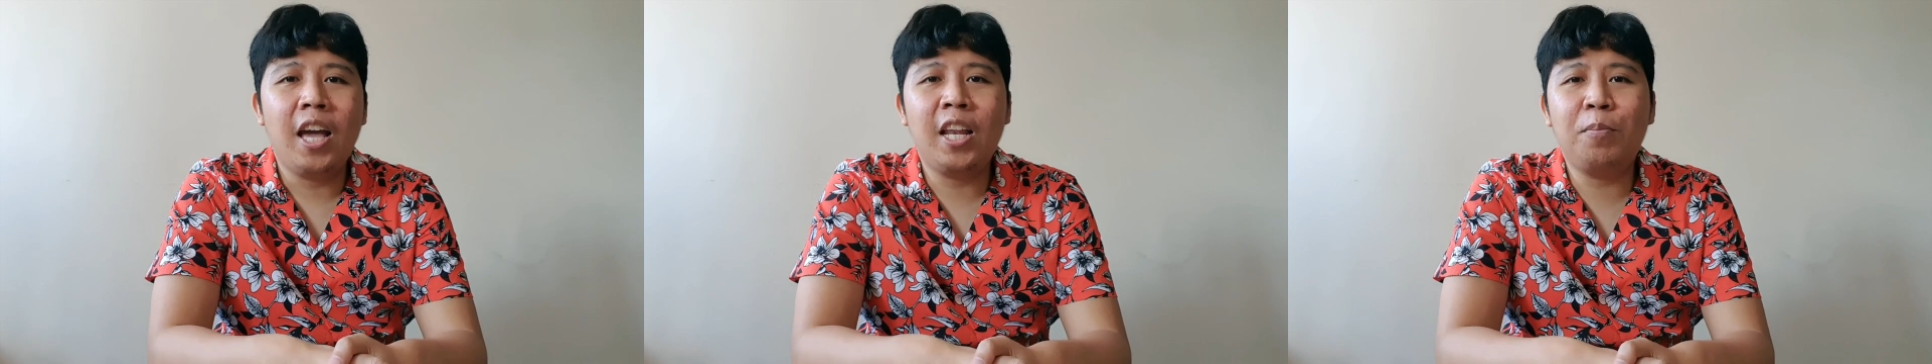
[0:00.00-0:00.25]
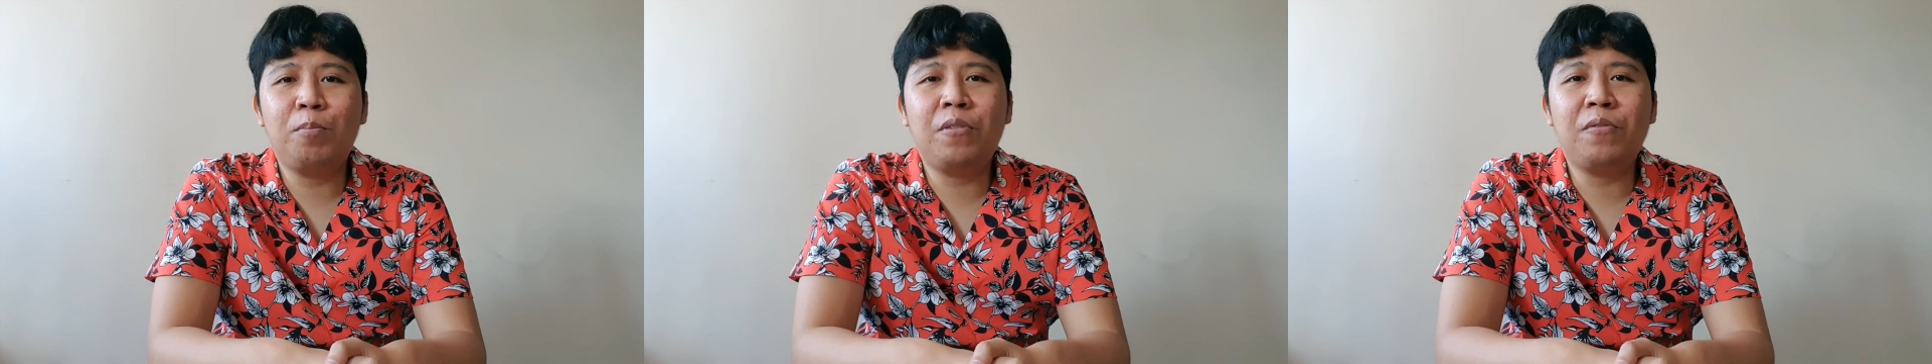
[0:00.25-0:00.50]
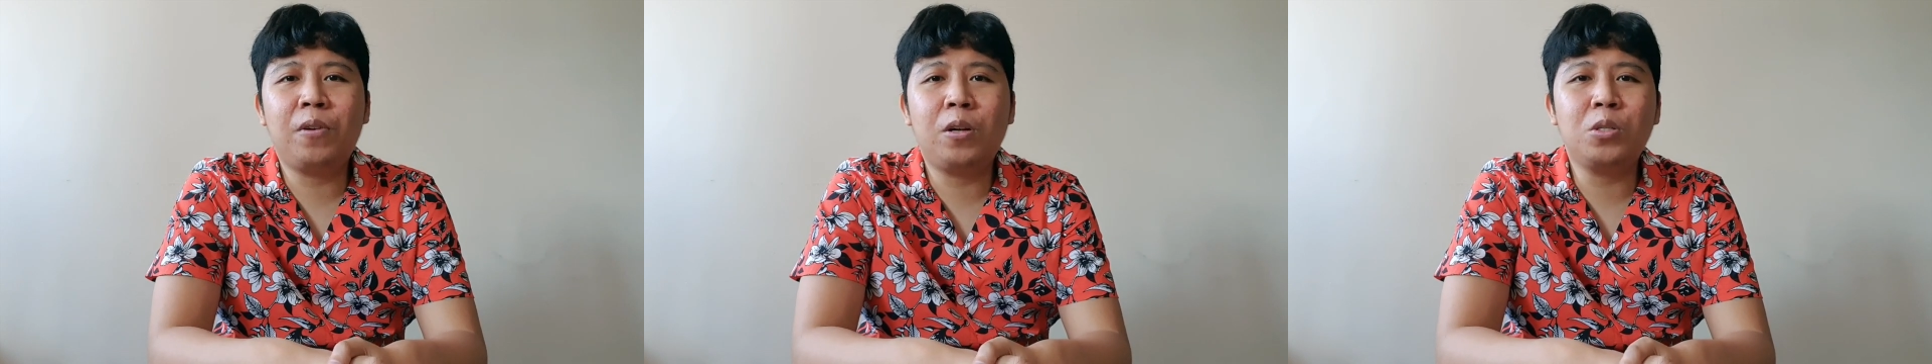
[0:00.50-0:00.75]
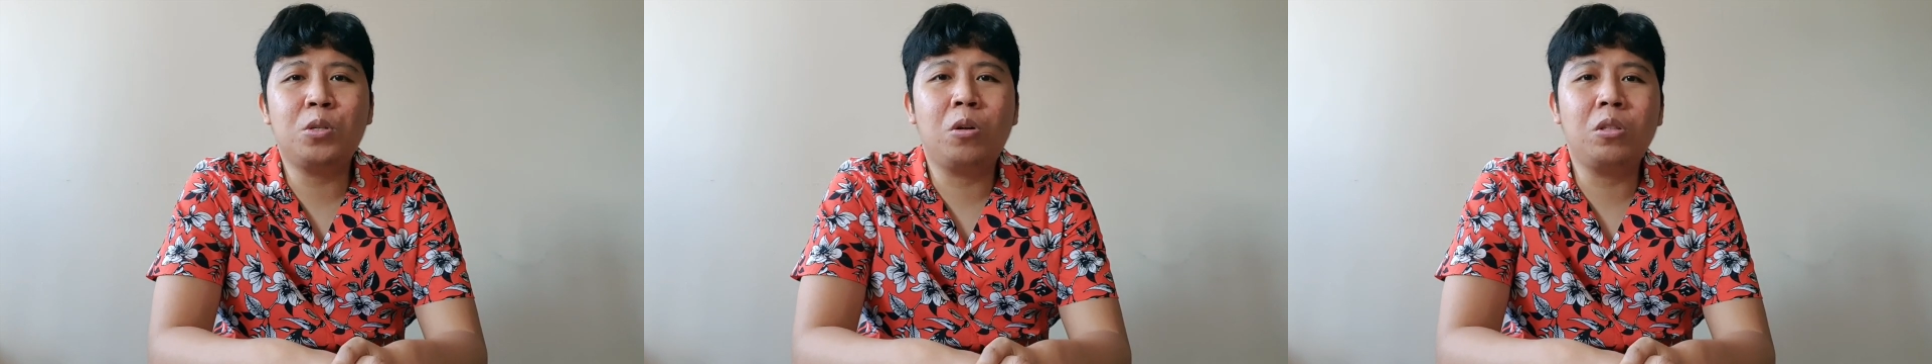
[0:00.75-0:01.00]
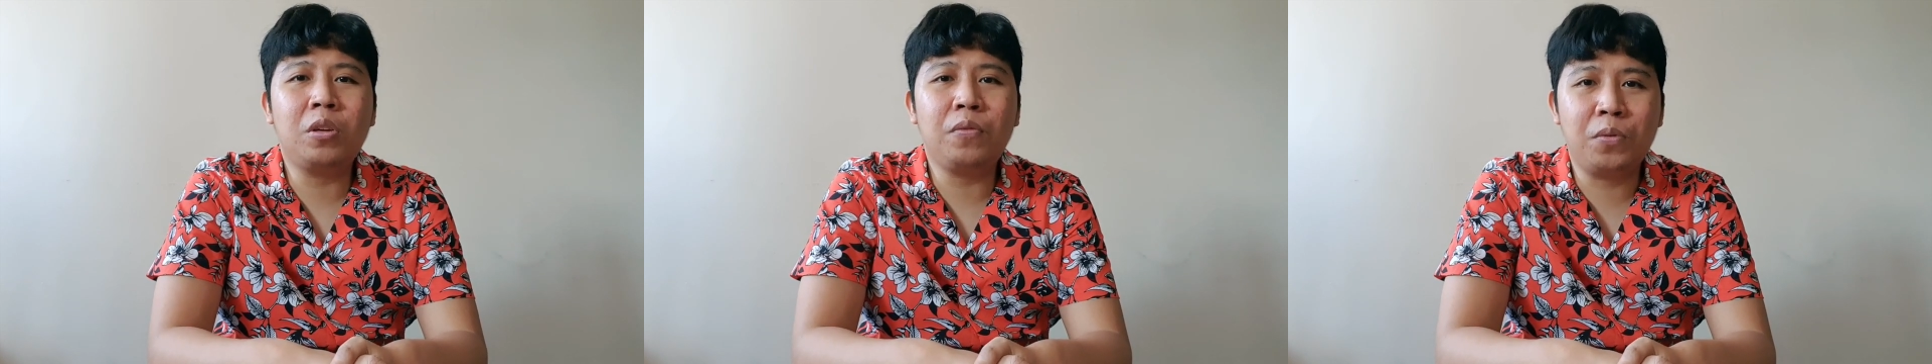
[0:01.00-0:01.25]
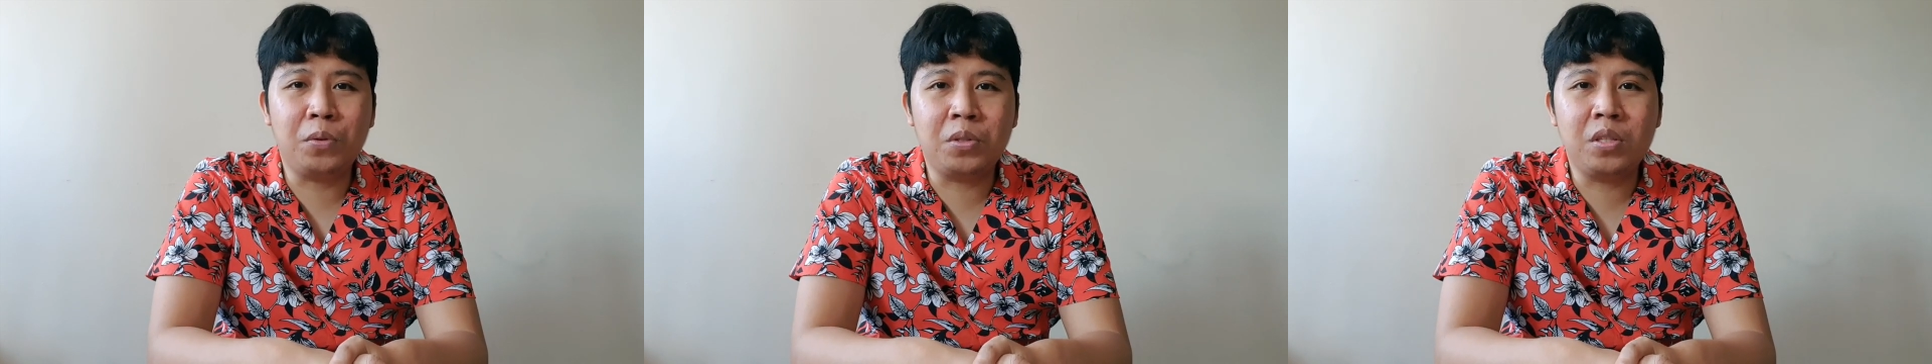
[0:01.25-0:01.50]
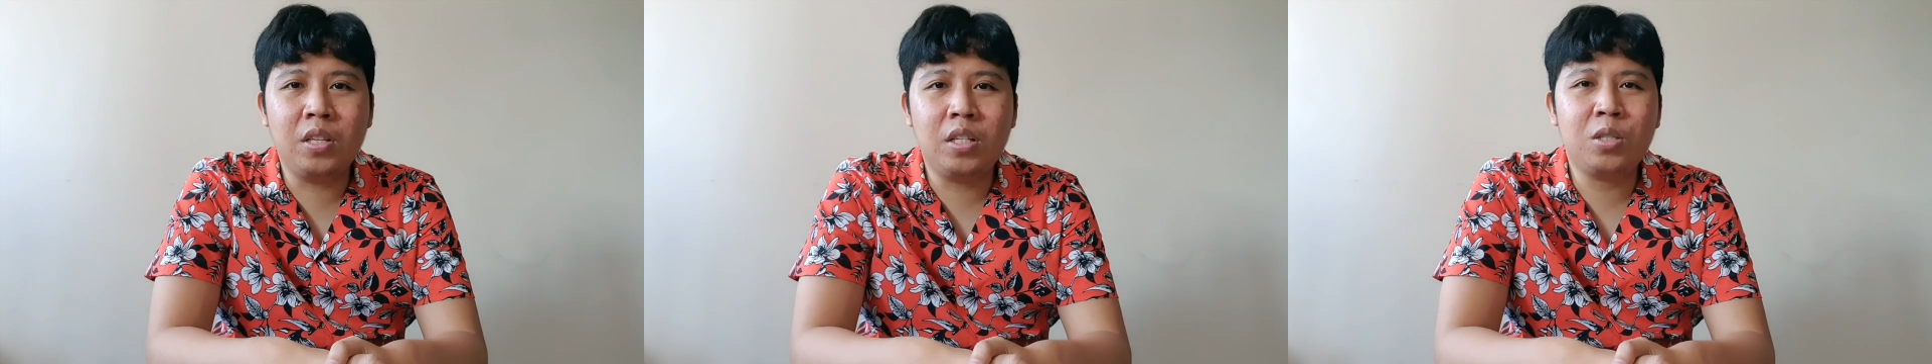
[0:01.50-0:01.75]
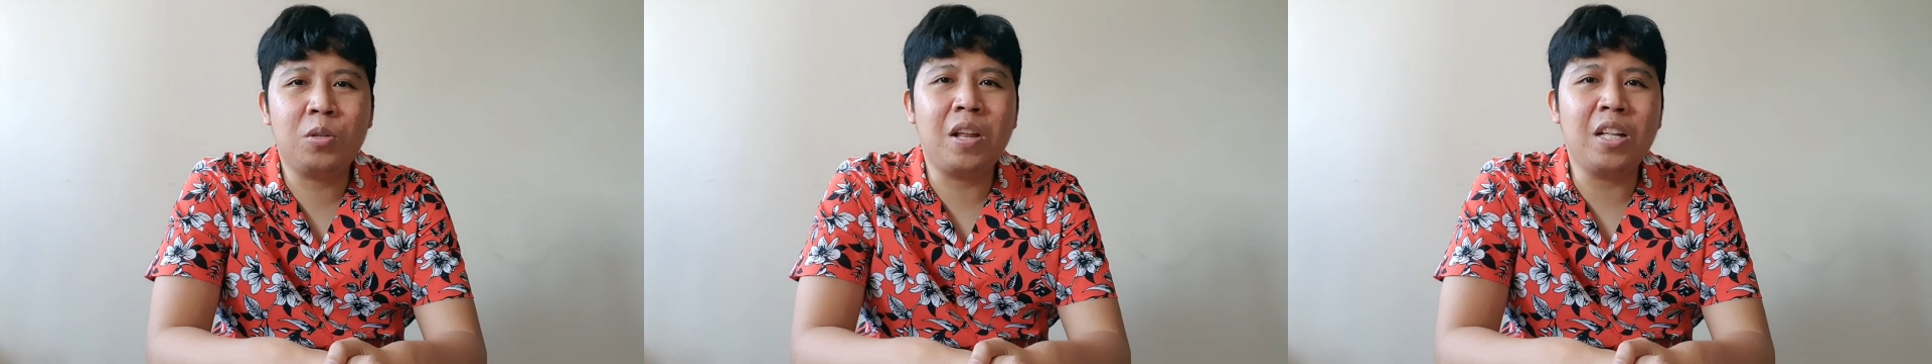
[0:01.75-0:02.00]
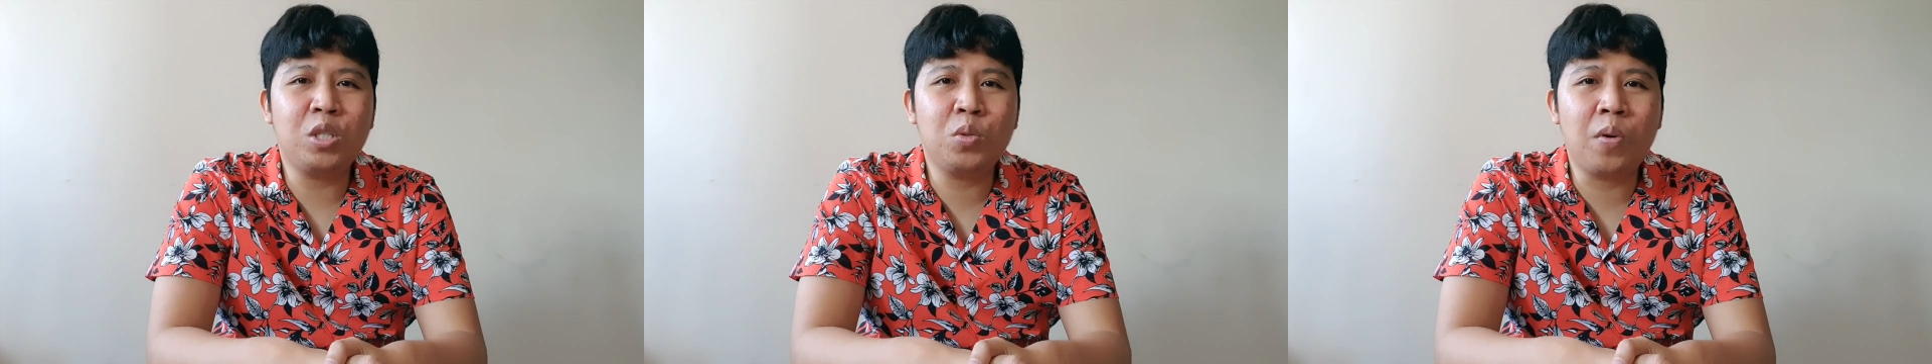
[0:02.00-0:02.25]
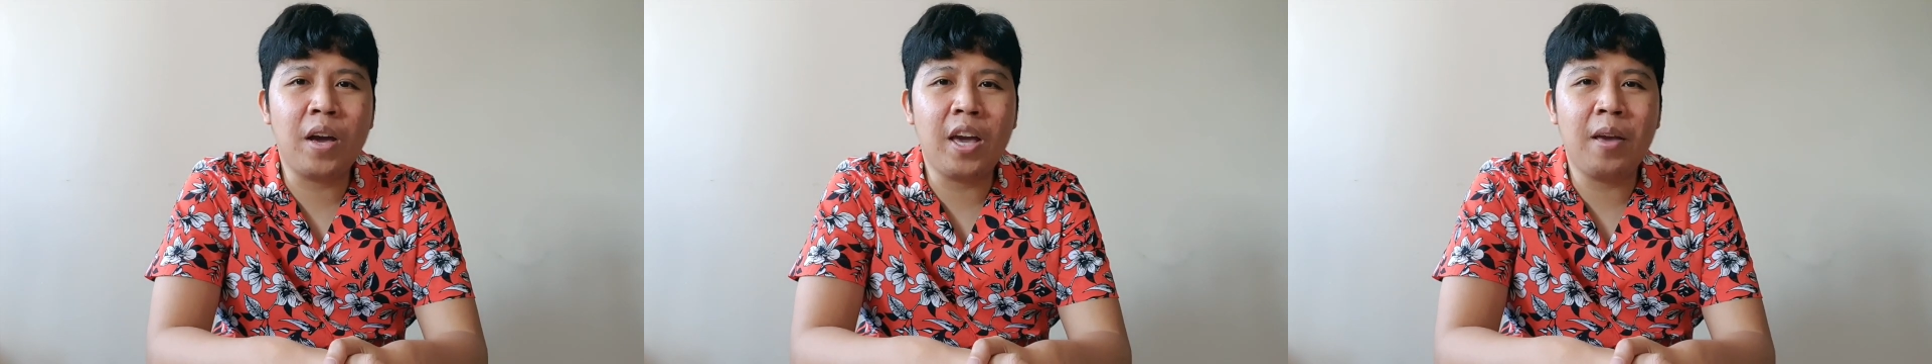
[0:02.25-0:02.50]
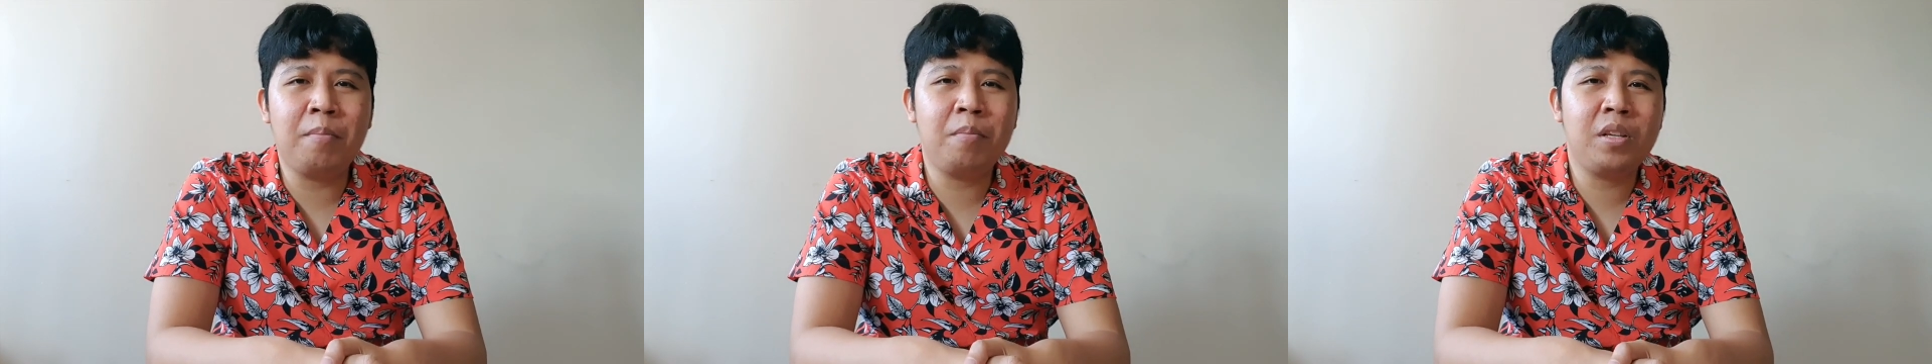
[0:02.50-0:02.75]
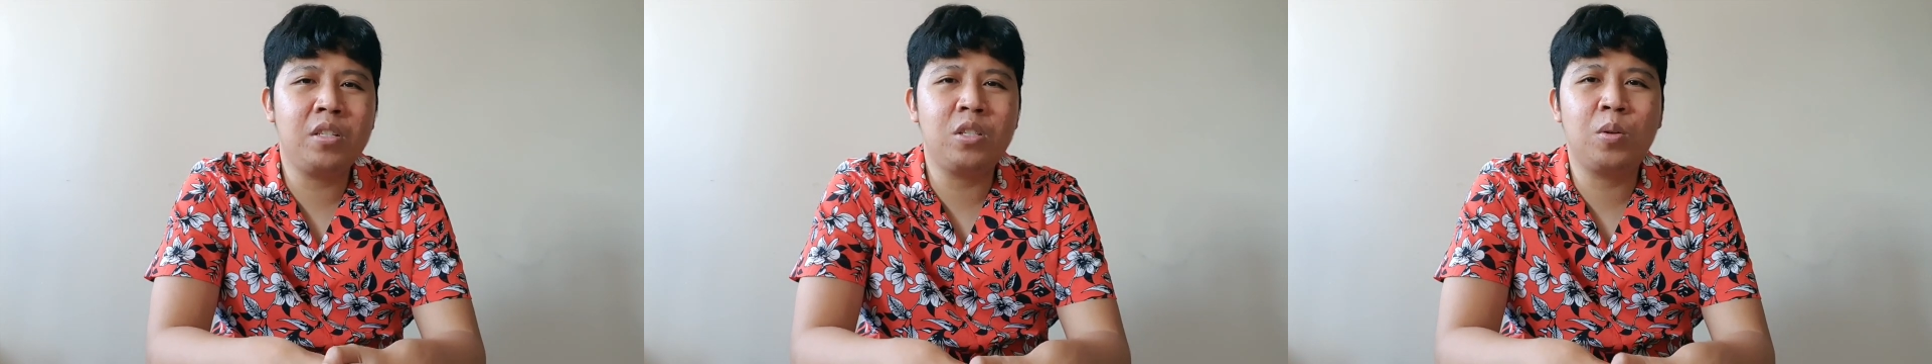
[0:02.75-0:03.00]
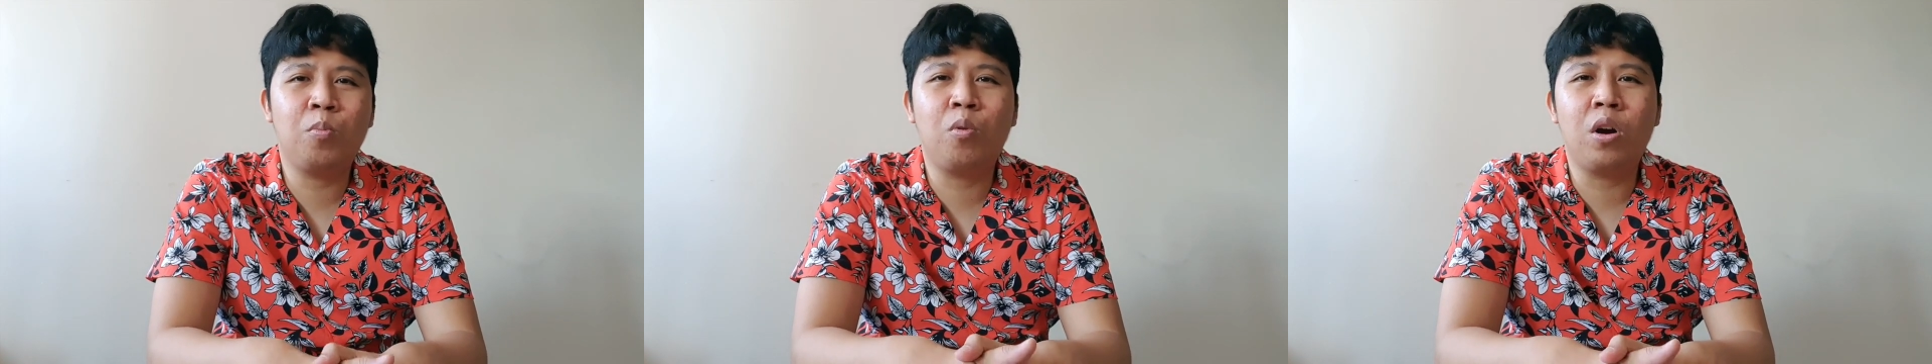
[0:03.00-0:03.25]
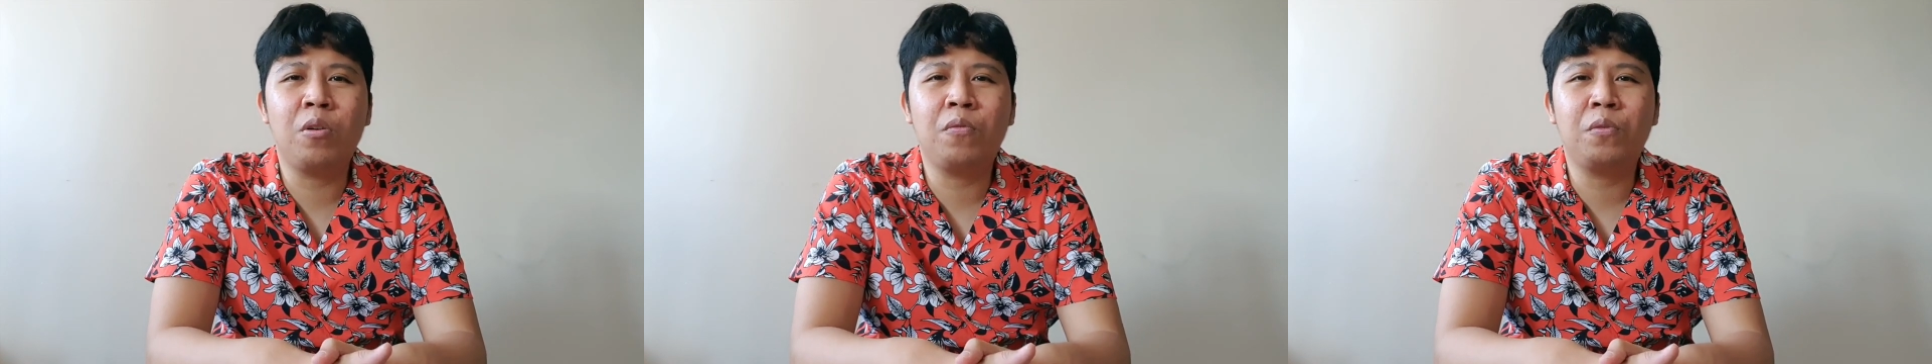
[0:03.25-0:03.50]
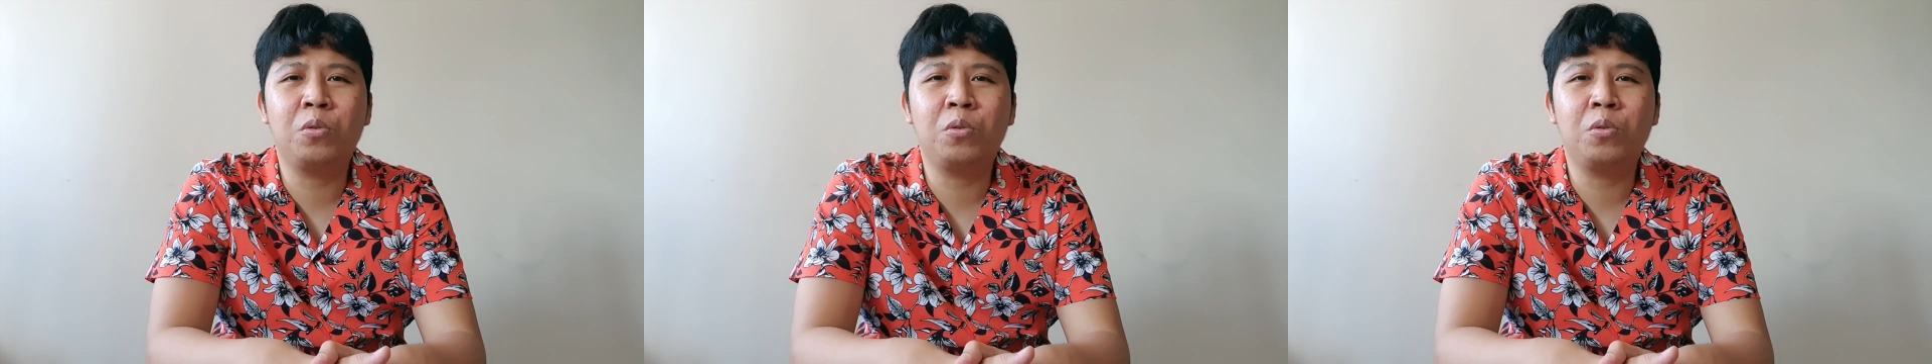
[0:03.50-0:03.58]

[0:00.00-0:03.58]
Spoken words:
and I prefer salty food, so that's why I miss Cebuano